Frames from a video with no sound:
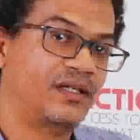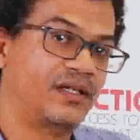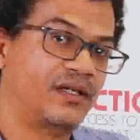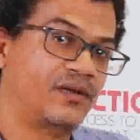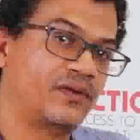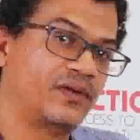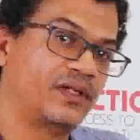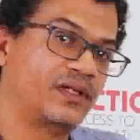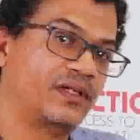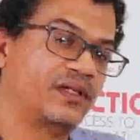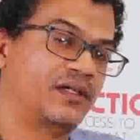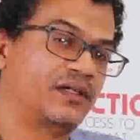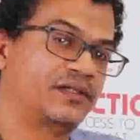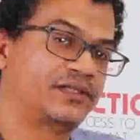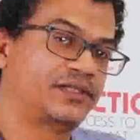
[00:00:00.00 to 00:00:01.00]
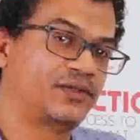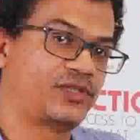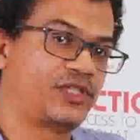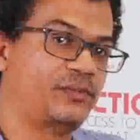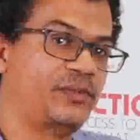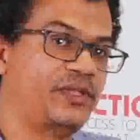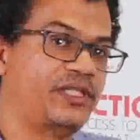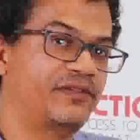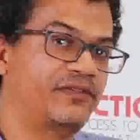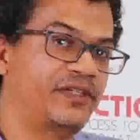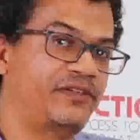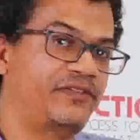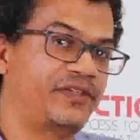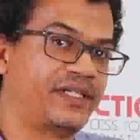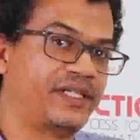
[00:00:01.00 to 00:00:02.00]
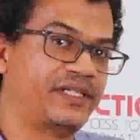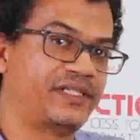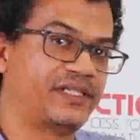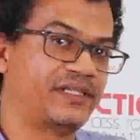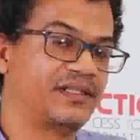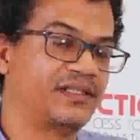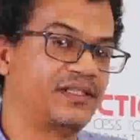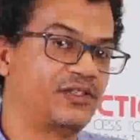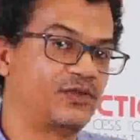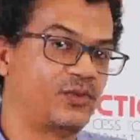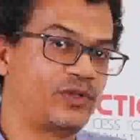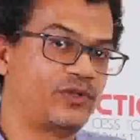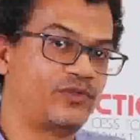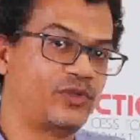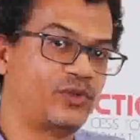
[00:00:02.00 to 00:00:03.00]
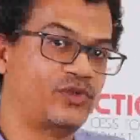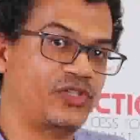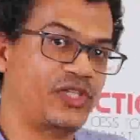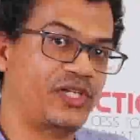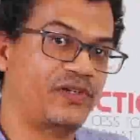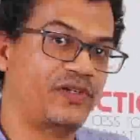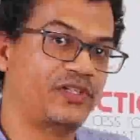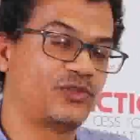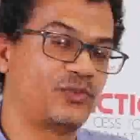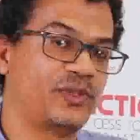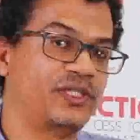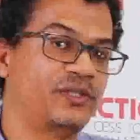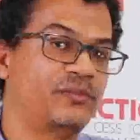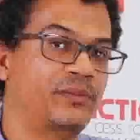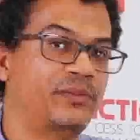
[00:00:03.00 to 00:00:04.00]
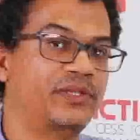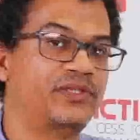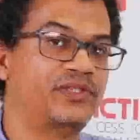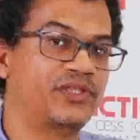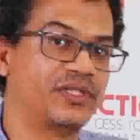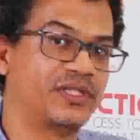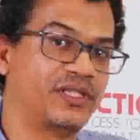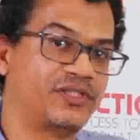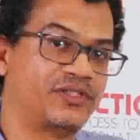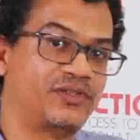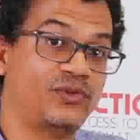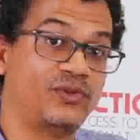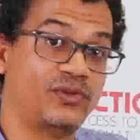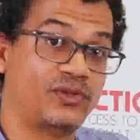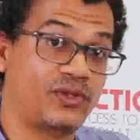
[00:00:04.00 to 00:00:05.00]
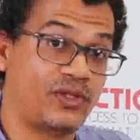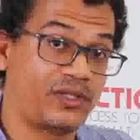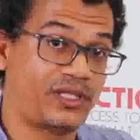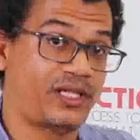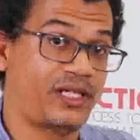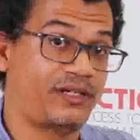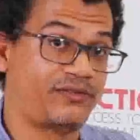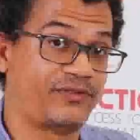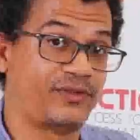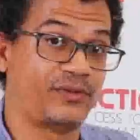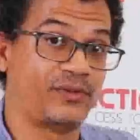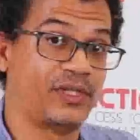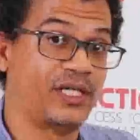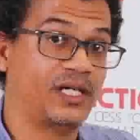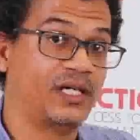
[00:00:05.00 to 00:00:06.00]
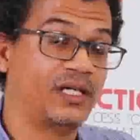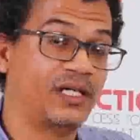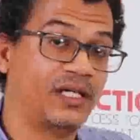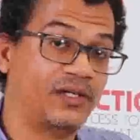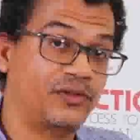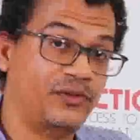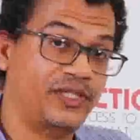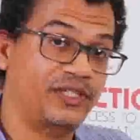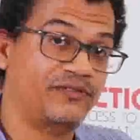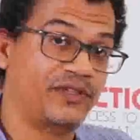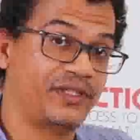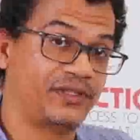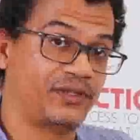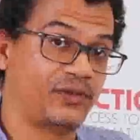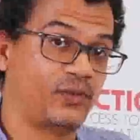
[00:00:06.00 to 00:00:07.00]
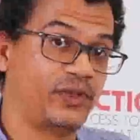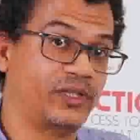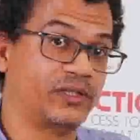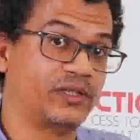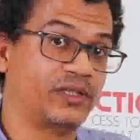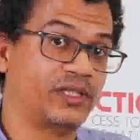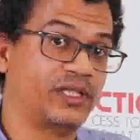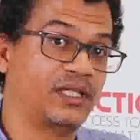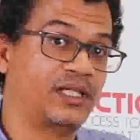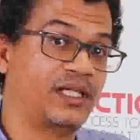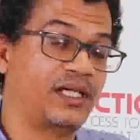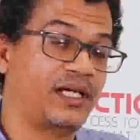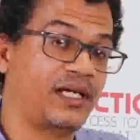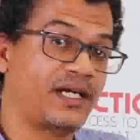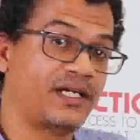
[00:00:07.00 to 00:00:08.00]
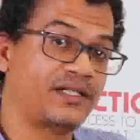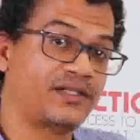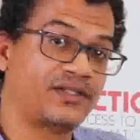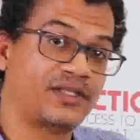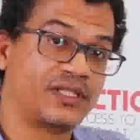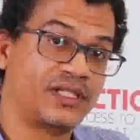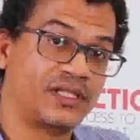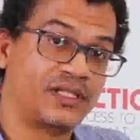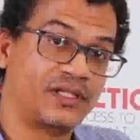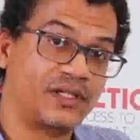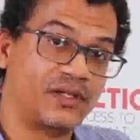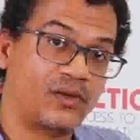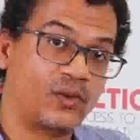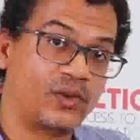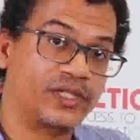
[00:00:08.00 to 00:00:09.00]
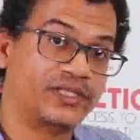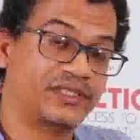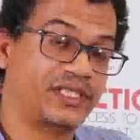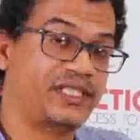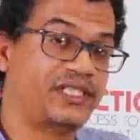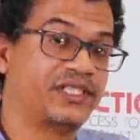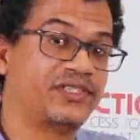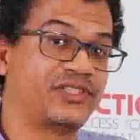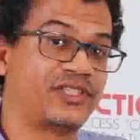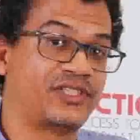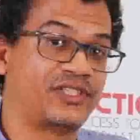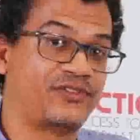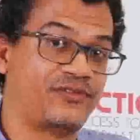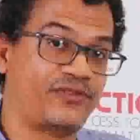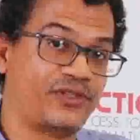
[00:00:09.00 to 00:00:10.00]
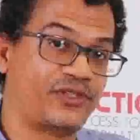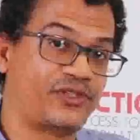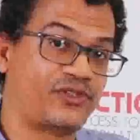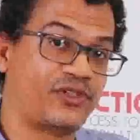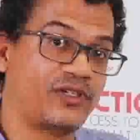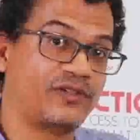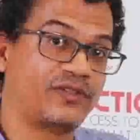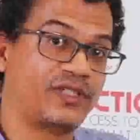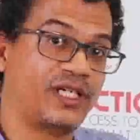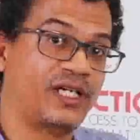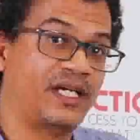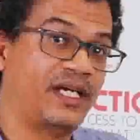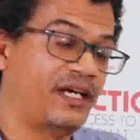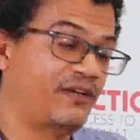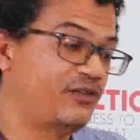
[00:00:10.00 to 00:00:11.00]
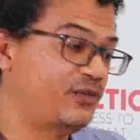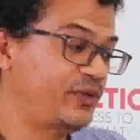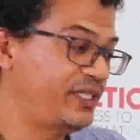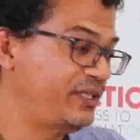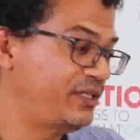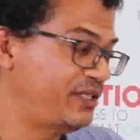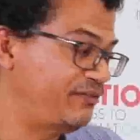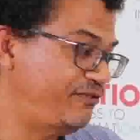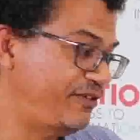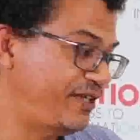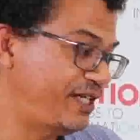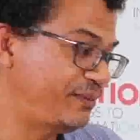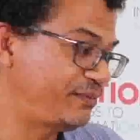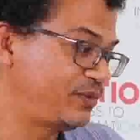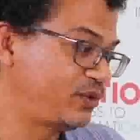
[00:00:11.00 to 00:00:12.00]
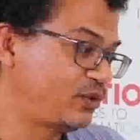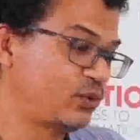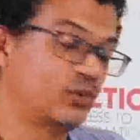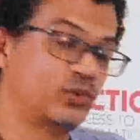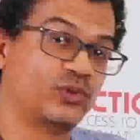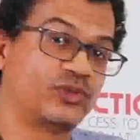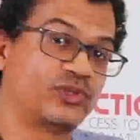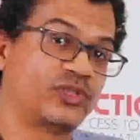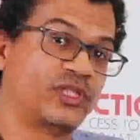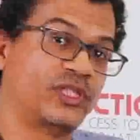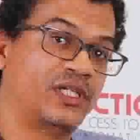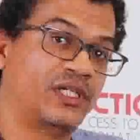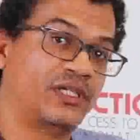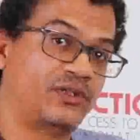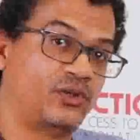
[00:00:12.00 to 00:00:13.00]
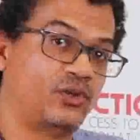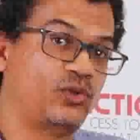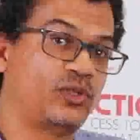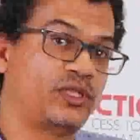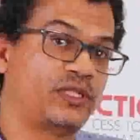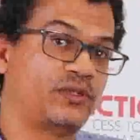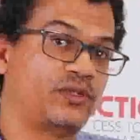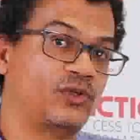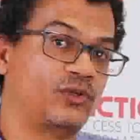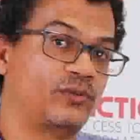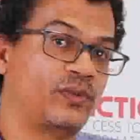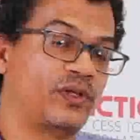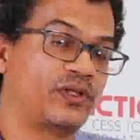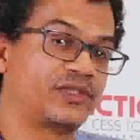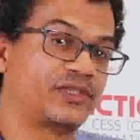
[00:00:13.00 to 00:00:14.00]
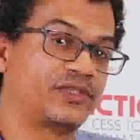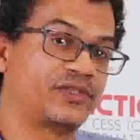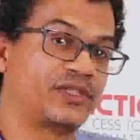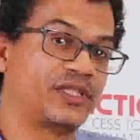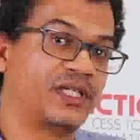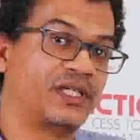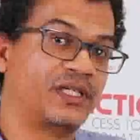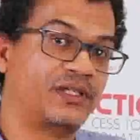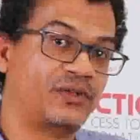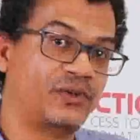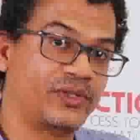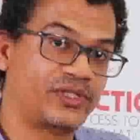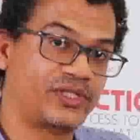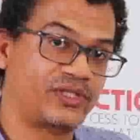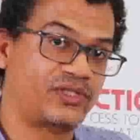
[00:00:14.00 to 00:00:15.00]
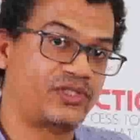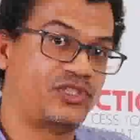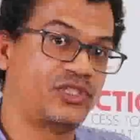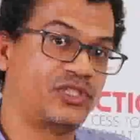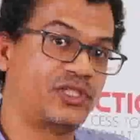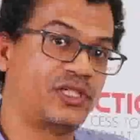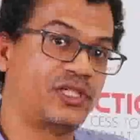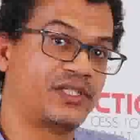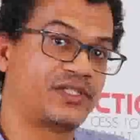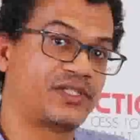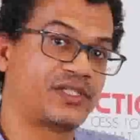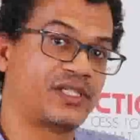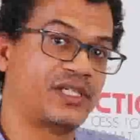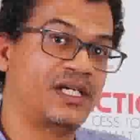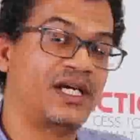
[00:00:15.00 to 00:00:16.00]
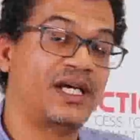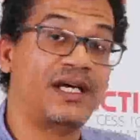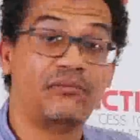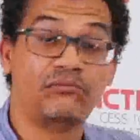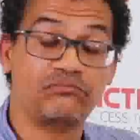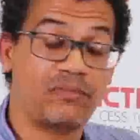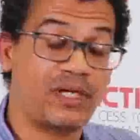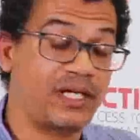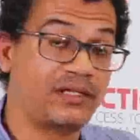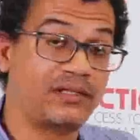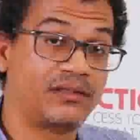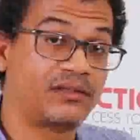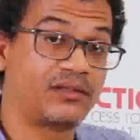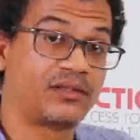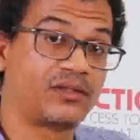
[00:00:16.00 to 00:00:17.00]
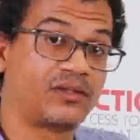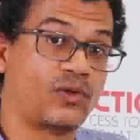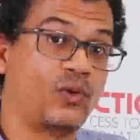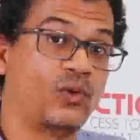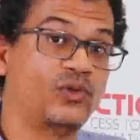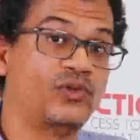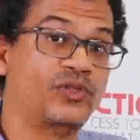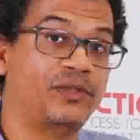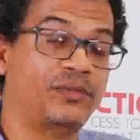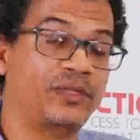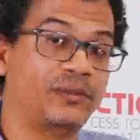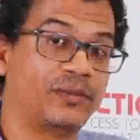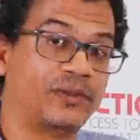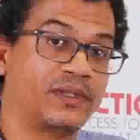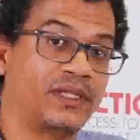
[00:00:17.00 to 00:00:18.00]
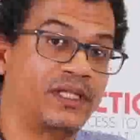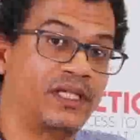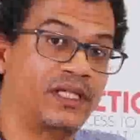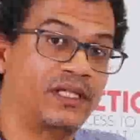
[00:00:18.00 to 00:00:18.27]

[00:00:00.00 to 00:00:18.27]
Now, social media verification is one of those areas where Namibian journalists do not have to reinvent the wheel, as organizations such as First Draft have already developed tools and toolboxes to assist journalists and ordinary people.